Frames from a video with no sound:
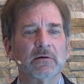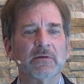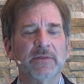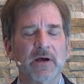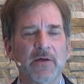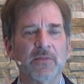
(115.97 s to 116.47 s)

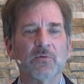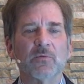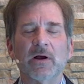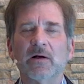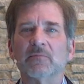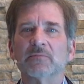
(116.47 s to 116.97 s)
the other
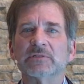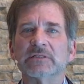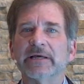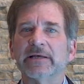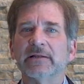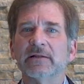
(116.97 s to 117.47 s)
realms
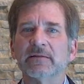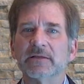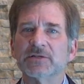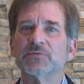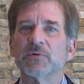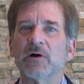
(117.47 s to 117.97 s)
and
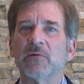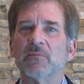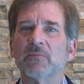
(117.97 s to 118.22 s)
this realm,